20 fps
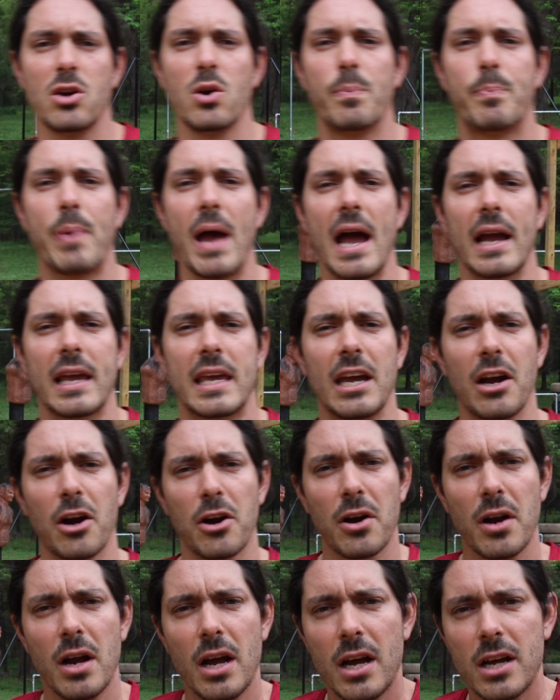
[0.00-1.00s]
you back
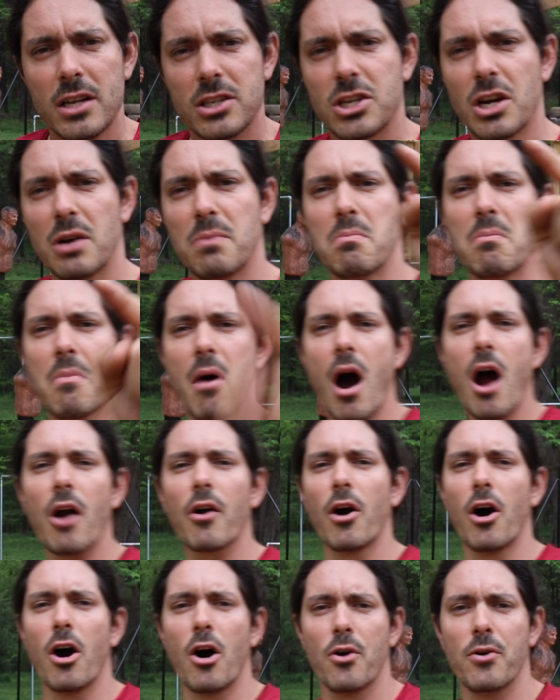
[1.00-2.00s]
here
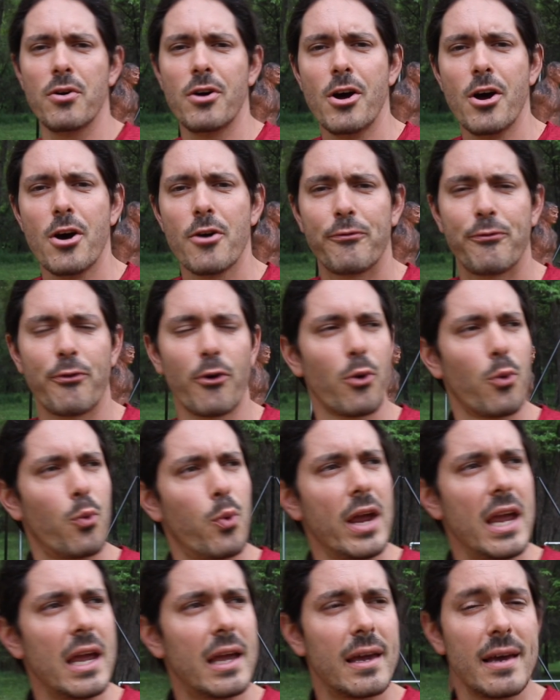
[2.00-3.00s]
tomorrow for
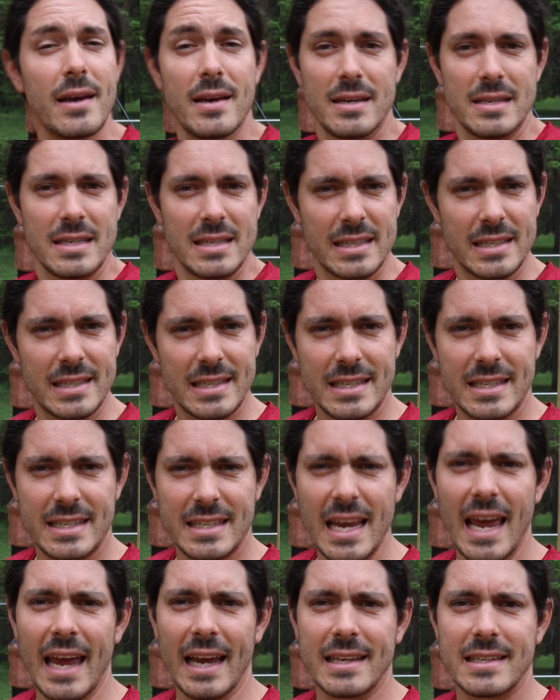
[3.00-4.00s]
week
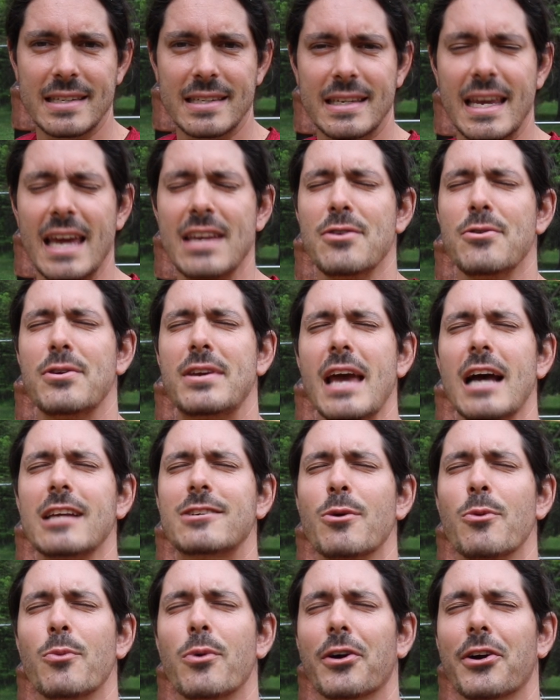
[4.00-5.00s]
six. Can you guess
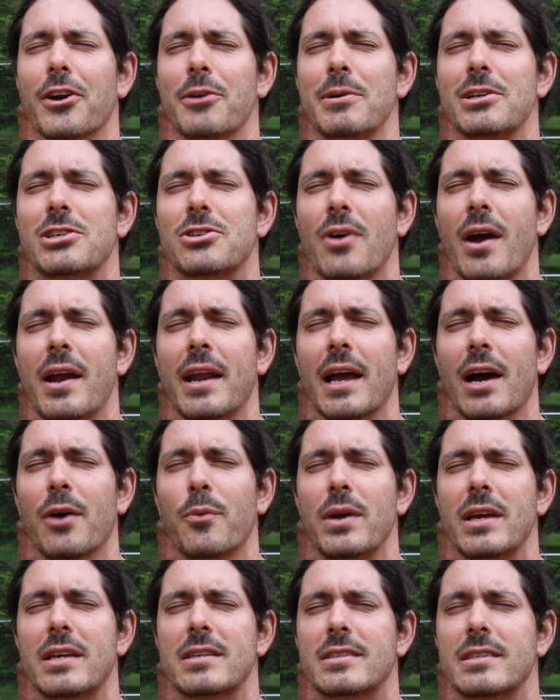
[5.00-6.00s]
what we're gonna be training on
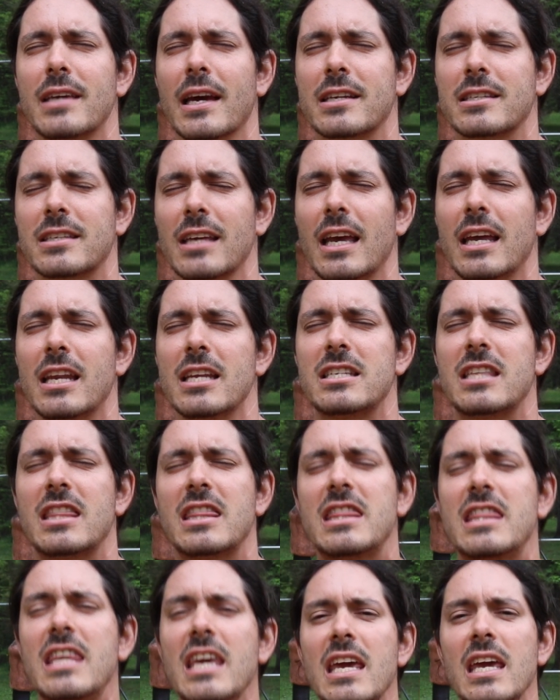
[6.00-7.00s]
week six? It is
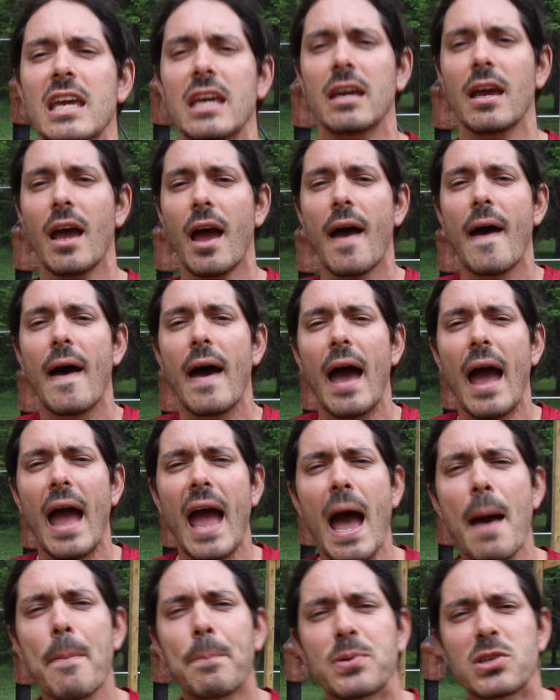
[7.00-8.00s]
the
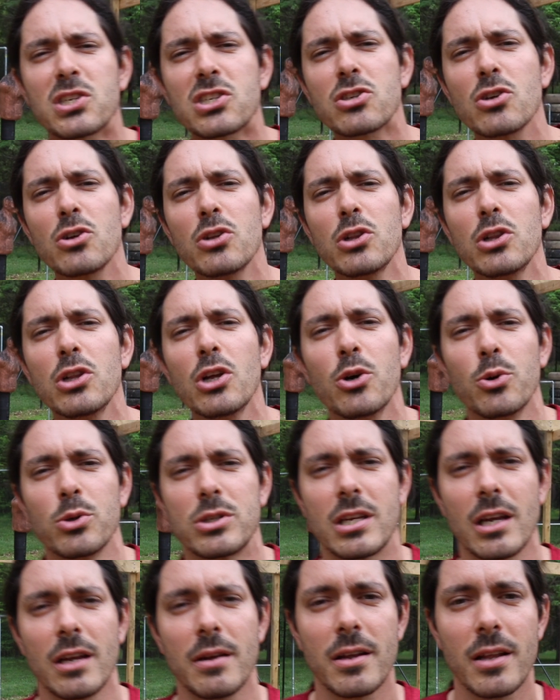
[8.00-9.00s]

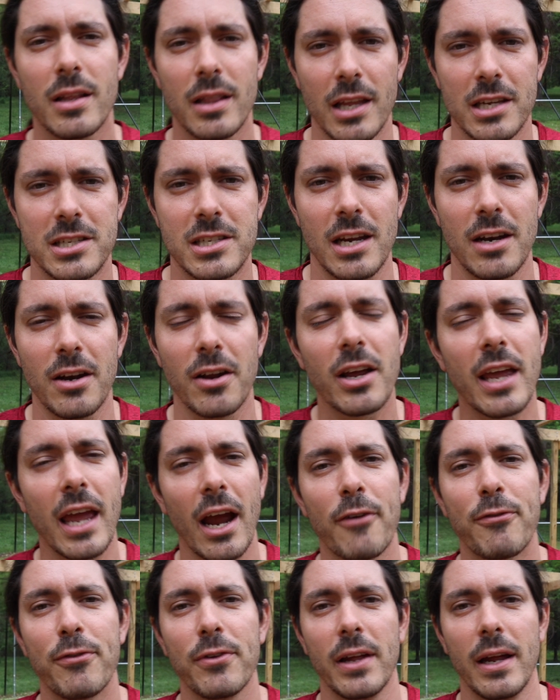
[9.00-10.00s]
absolute, listen
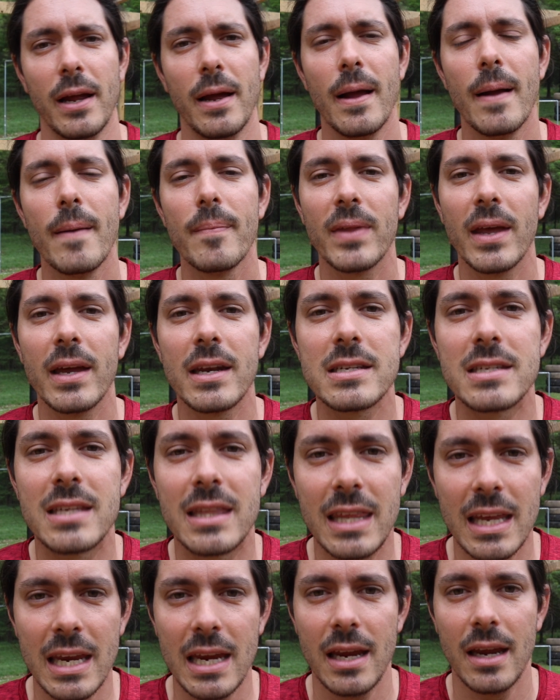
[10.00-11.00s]
carefully, it is
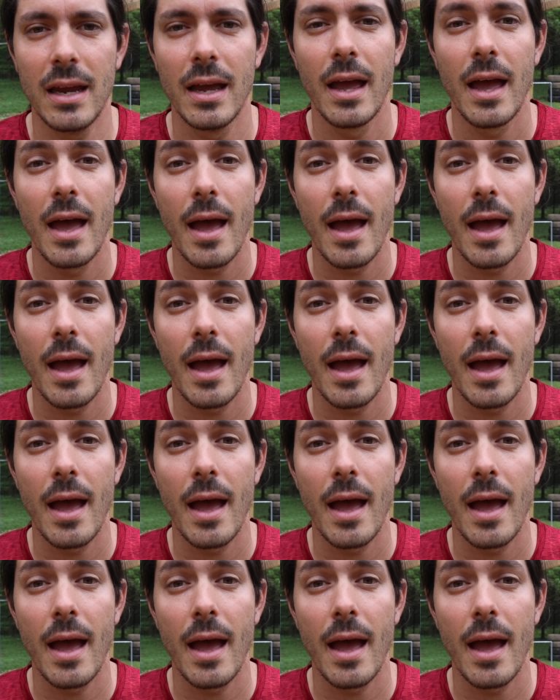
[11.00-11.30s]
the